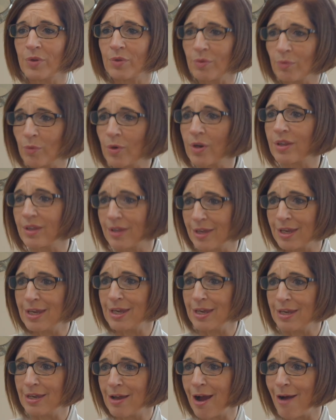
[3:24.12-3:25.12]
One of the
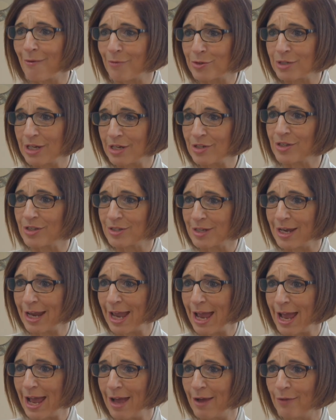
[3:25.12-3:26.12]
key conversations I
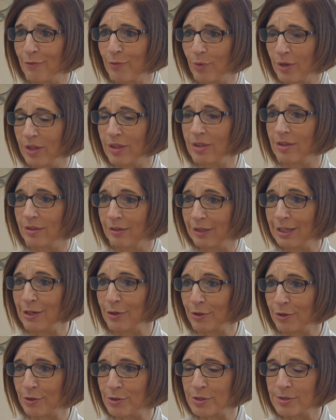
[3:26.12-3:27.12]
have with
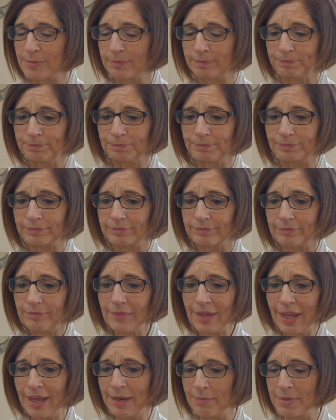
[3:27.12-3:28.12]
leaders
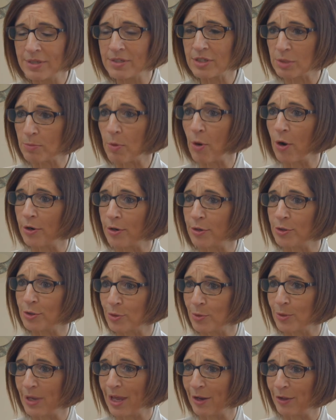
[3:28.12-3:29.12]
and business partners
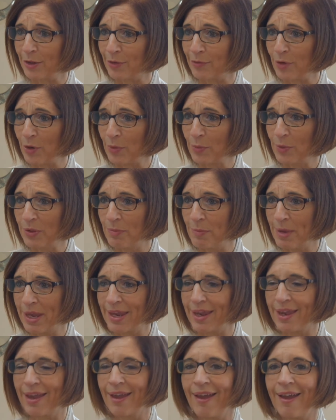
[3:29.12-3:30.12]
who get on the phone with
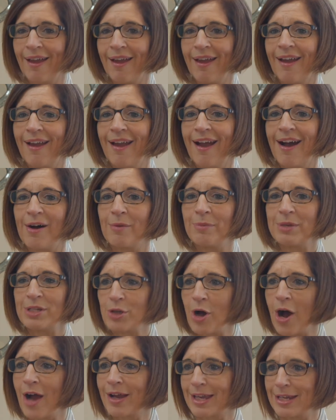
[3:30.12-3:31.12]
me, I'll be
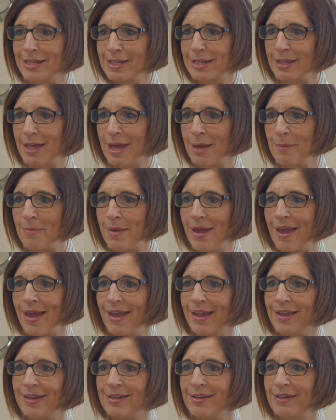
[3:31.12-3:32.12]
talking to them
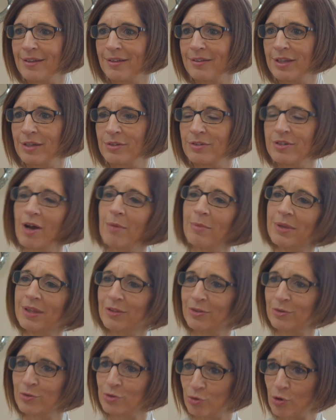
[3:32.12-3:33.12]
and they'll tell me
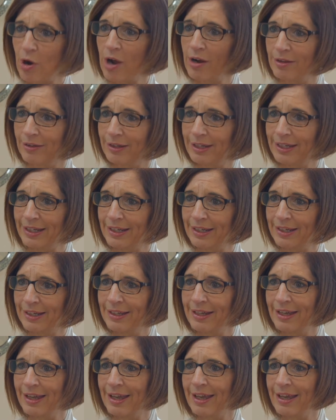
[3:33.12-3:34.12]
that they're struggling.
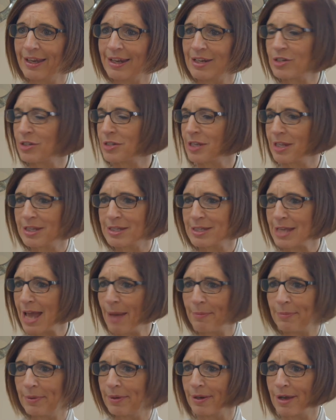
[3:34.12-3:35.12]
And I just had this
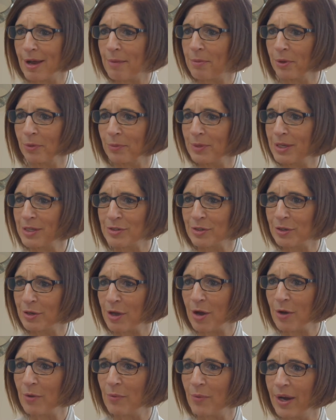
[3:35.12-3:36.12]
happen a couple of weeks
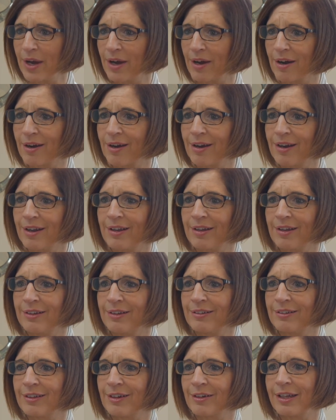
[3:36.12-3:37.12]
ago where
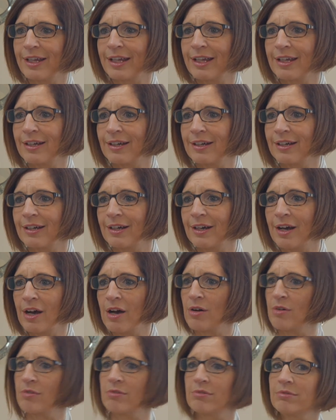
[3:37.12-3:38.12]
they're like,
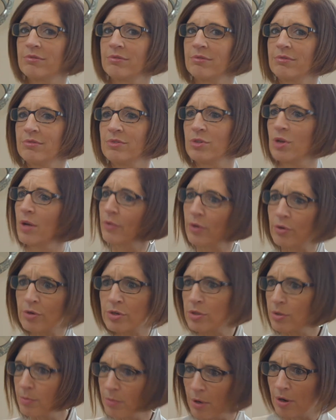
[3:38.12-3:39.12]
oh, do you have a
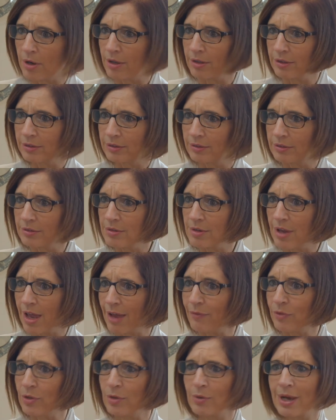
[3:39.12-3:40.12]
crystal ball?
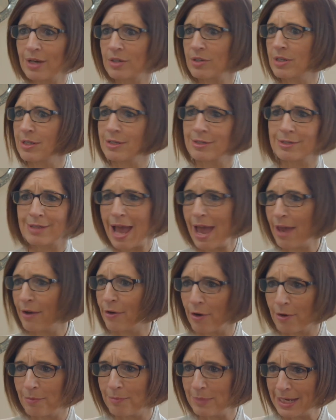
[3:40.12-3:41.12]
Have you actually sat
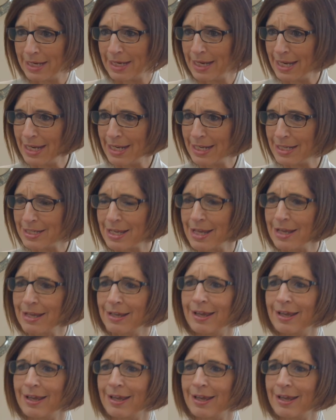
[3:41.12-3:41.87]
in our meetings?